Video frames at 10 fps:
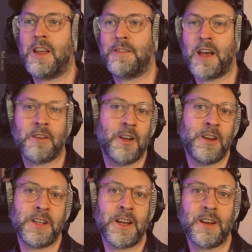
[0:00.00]
If you haven't
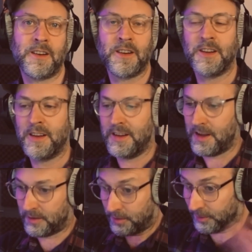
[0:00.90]
heard it yet,
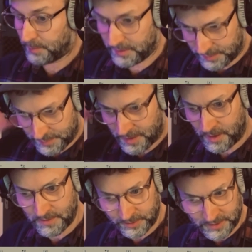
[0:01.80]
it's on Spotify,
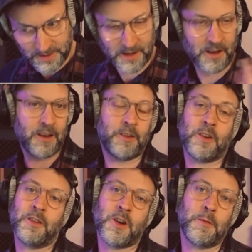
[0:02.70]
obviously, it's
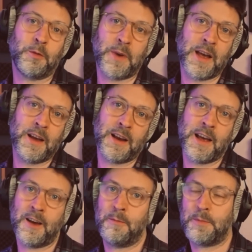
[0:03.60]
on Tom's
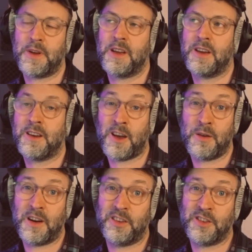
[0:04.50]
Bandcamp. Go
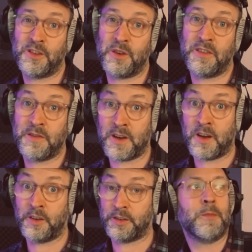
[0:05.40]
and listen to it
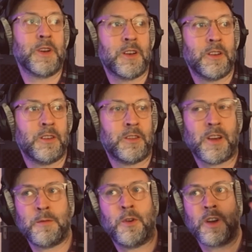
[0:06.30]
first, because
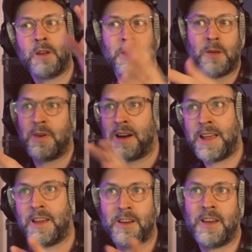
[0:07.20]
I'm not going to be able to
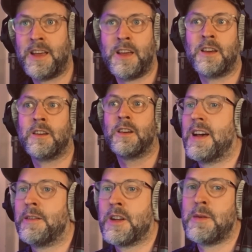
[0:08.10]
play it here.
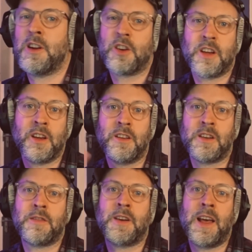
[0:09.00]
I'm going to be looking at the
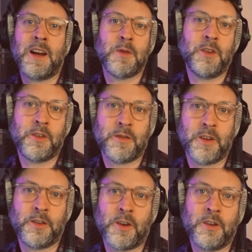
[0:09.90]
different elements of
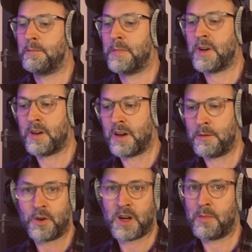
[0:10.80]
the song, but I'm
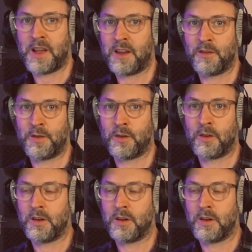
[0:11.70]
not going to play it in full.